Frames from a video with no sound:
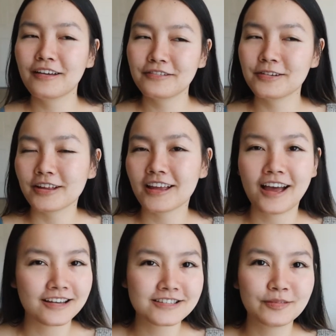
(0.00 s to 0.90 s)
feel like it
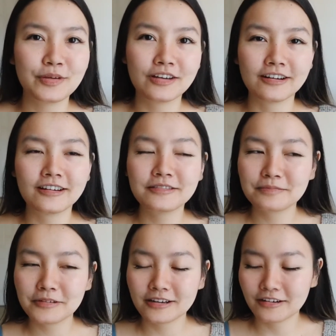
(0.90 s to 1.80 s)
has to be good,
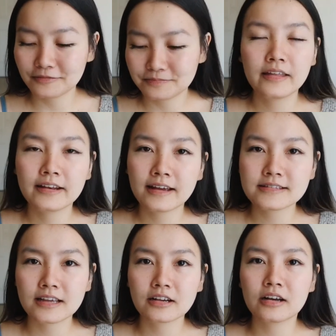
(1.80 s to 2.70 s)
you know? And then
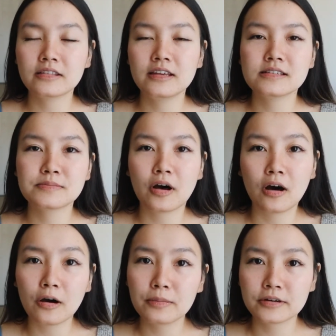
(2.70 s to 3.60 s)
next I got these
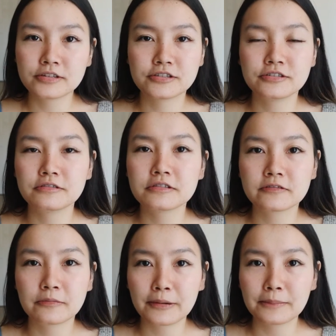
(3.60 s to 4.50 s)
Allbirds shoes
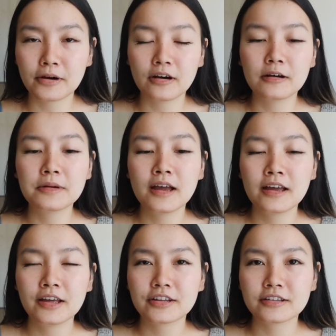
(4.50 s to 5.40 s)
for my mom.
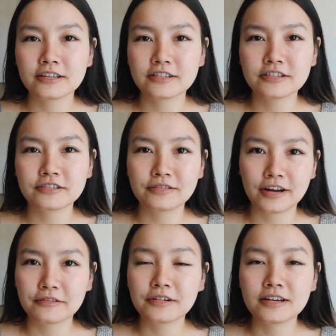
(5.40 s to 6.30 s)
They're like the
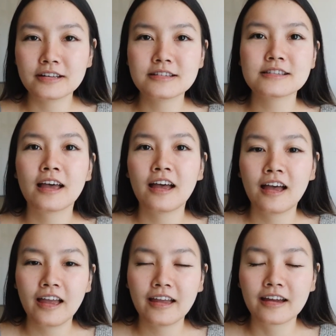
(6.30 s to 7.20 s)
gray ones.
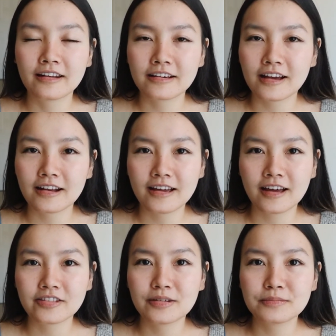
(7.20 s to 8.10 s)
And again, I
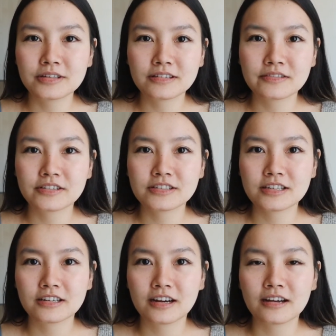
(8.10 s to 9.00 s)
had them delivered
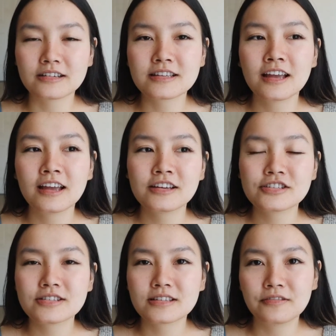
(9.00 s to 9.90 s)
to her house.
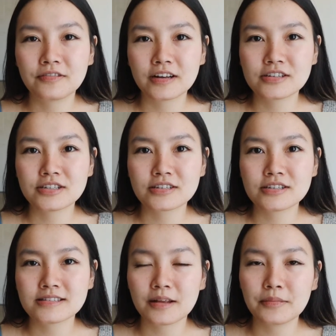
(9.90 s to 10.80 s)
She's so funny. She actually
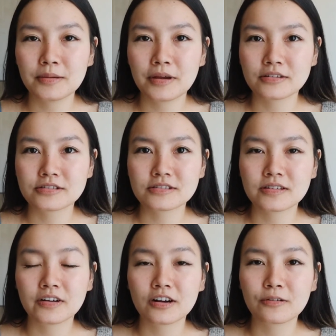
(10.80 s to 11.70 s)
sent me pictures
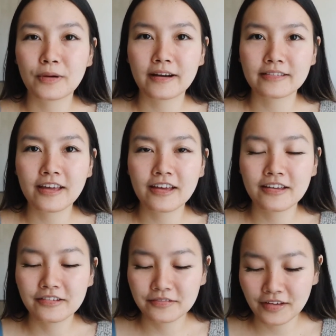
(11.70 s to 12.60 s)
of her wearing
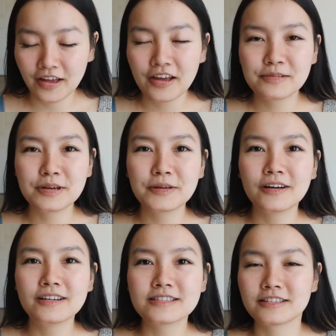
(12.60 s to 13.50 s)
them. Maybe
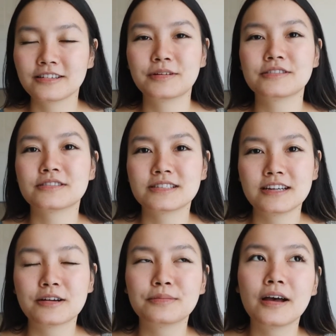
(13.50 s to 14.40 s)
I'll insert the pictures
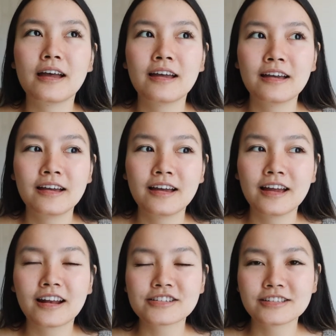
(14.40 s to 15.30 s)
here, but
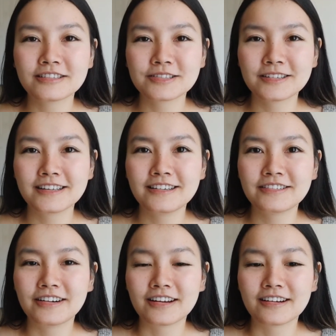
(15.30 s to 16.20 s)
it actually looked really cute
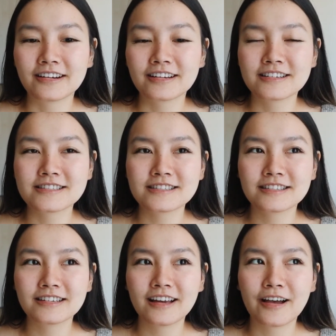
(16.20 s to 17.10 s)
on her because
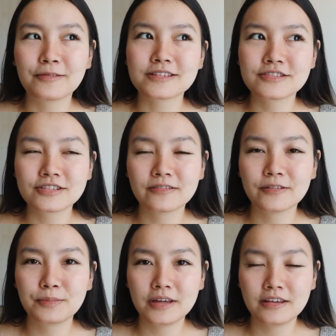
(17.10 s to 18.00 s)
I wasn't sure if it
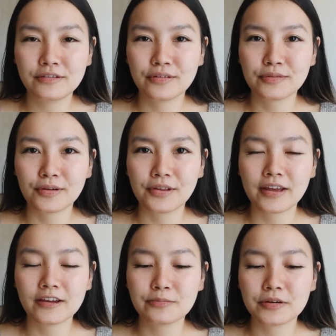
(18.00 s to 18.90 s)
would be cute in real
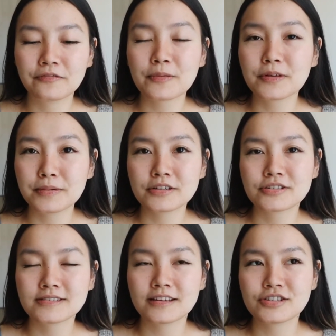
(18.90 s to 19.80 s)
life, but from the
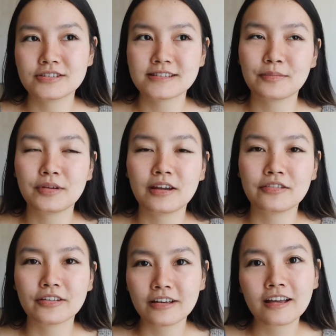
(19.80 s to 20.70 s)
pictures that she sent me, I
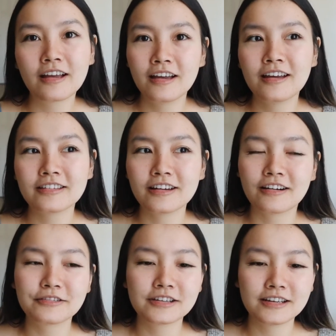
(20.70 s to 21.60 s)
feel like they
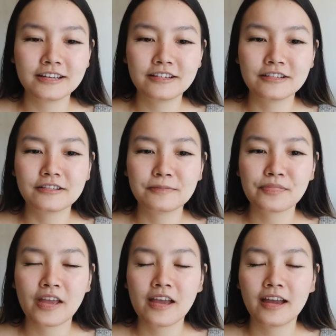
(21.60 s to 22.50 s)
are really cute.
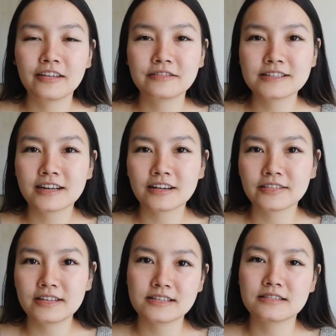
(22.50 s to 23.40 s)
And the reason I got
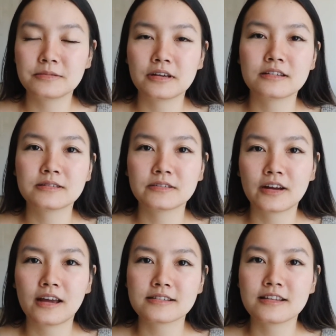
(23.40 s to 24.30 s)
these is because my
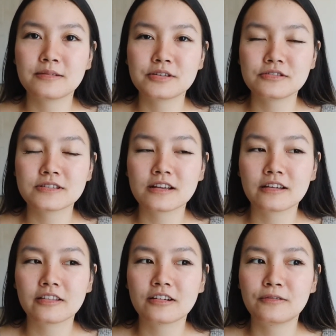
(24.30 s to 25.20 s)
friend has them and she's
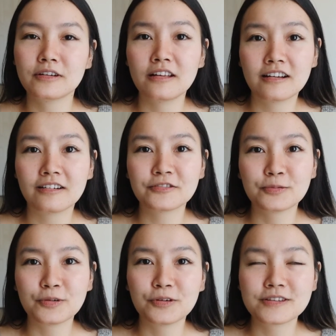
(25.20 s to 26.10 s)
like, they're really
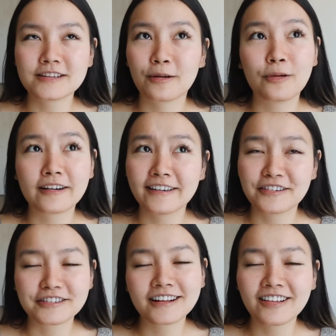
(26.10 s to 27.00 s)
comfortable. It's like walking
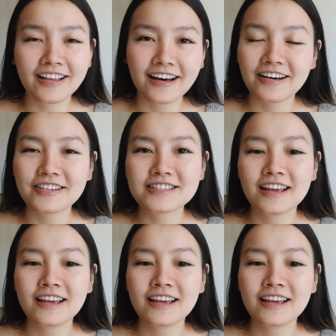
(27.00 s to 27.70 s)
on clouds.